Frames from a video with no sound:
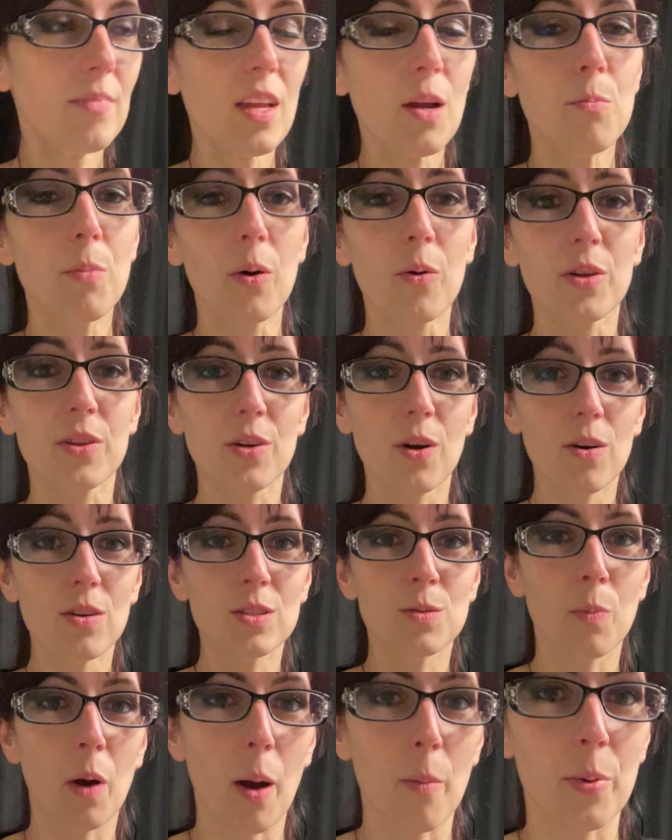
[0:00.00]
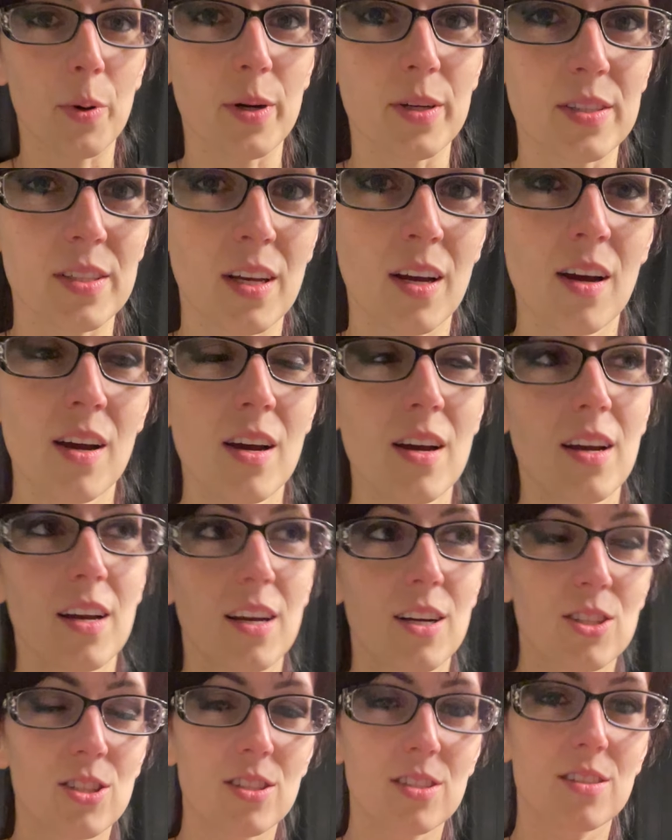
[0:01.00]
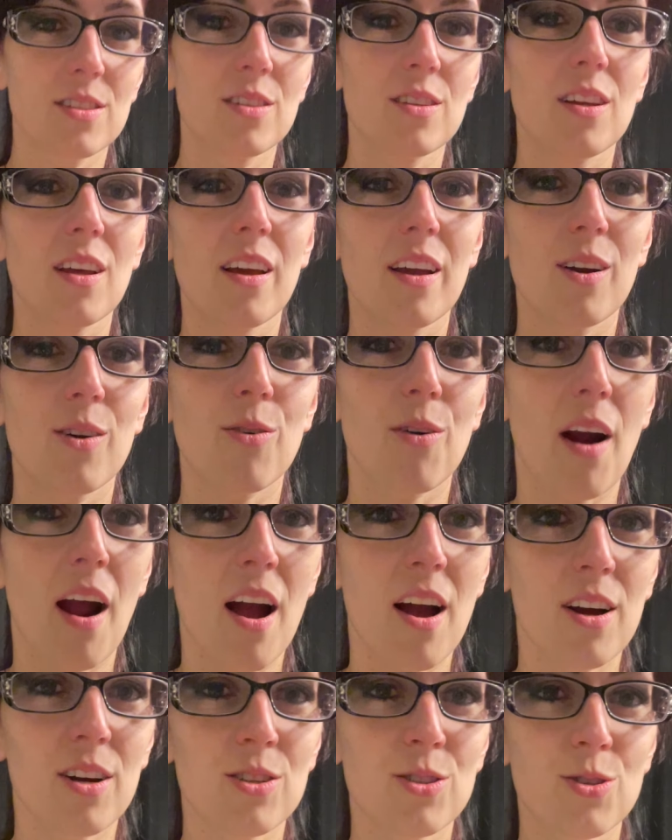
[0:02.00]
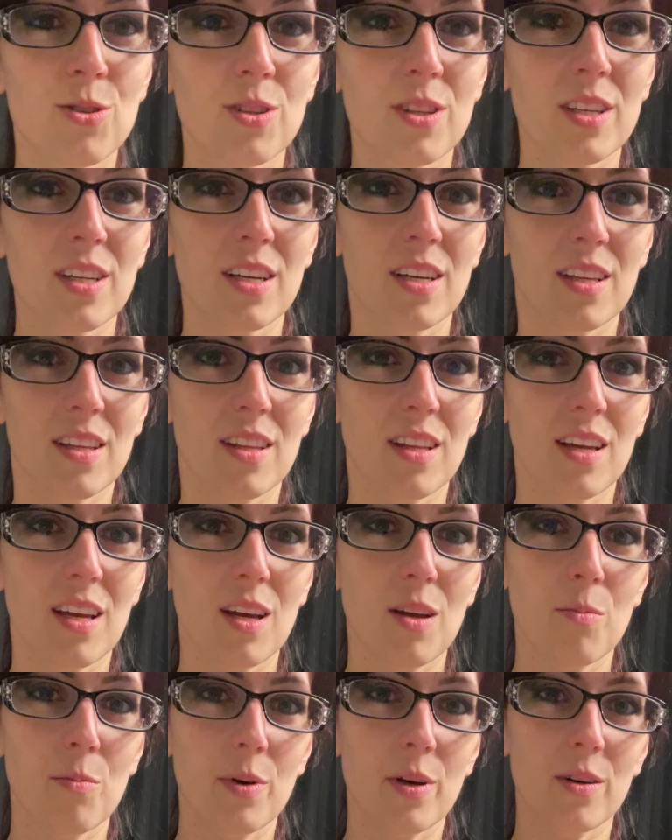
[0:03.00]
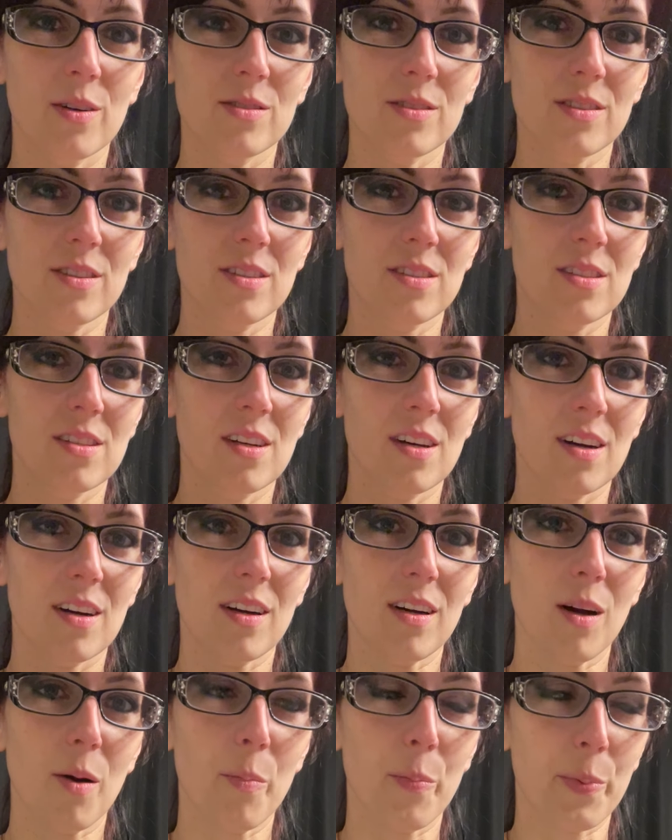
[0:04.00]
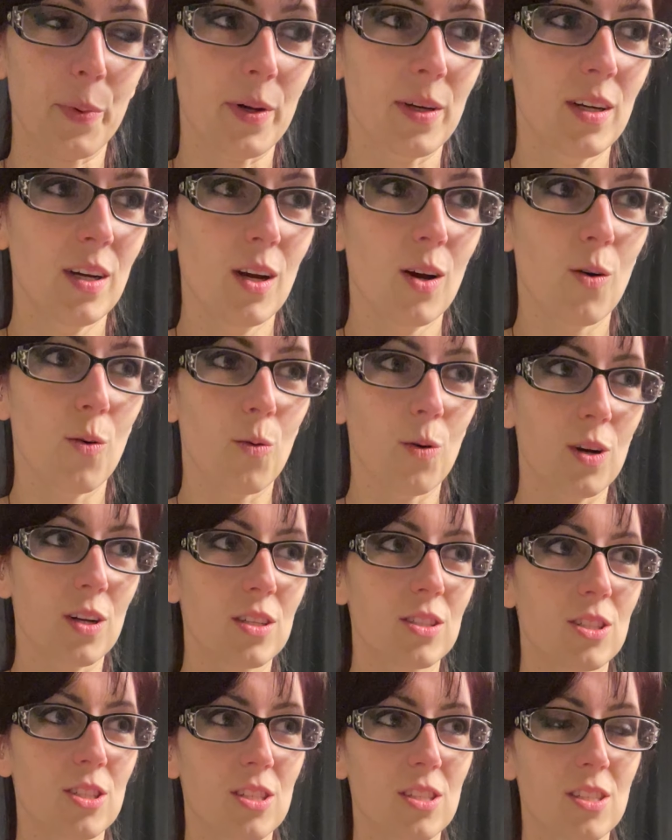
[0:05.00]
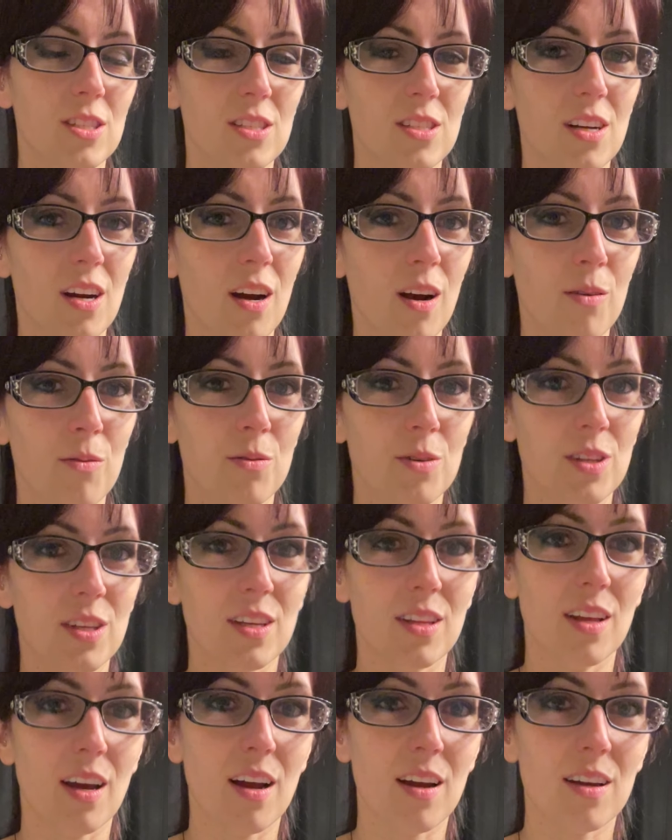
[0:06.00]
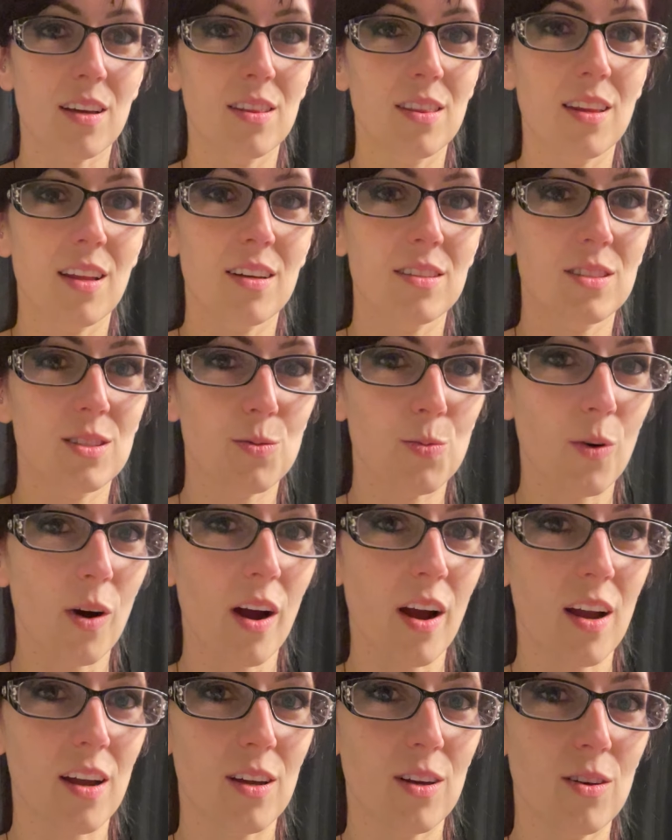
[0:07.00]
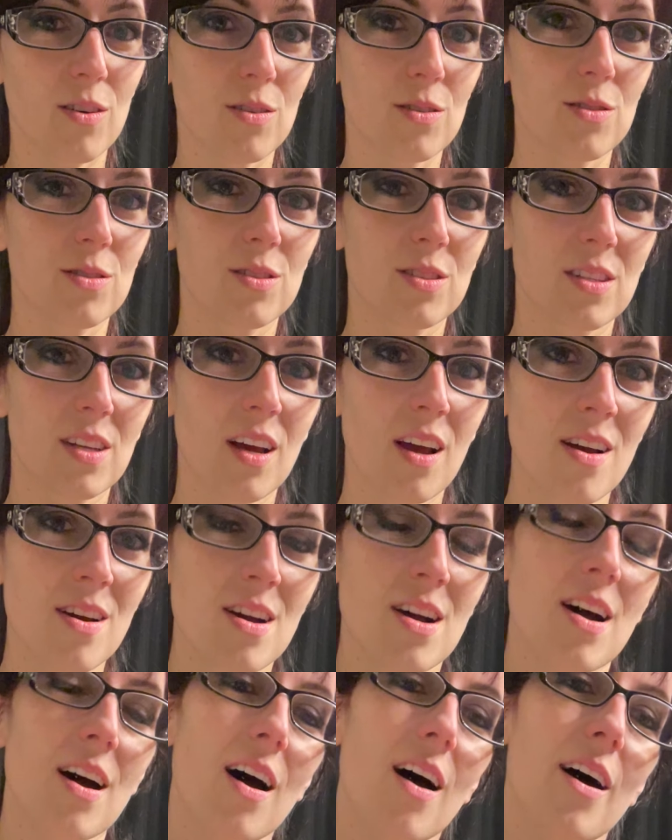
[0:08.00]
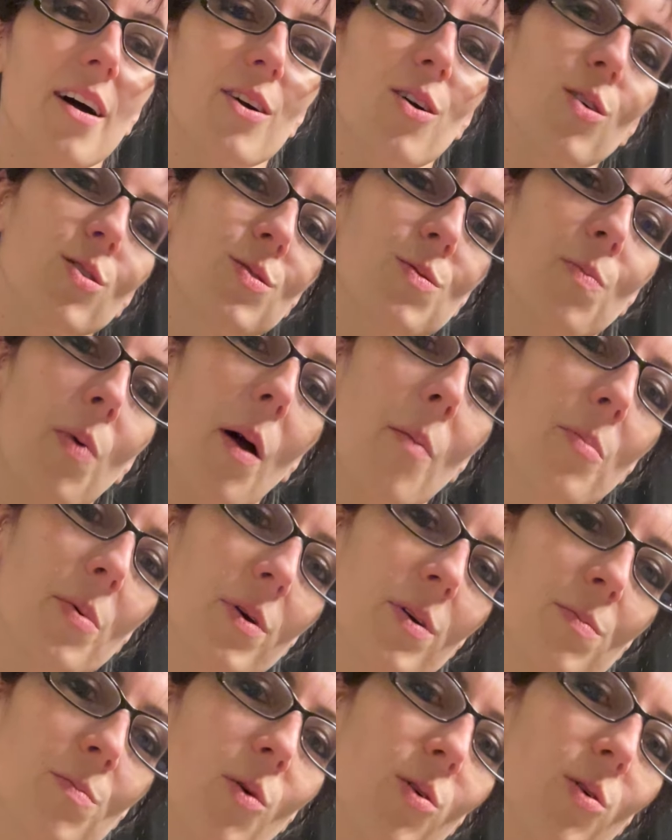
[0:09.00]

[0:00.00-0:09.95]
But with ghost peppers, it's just, it gradually, the heat builds up, which I really like, and that's why I use ghost peppers,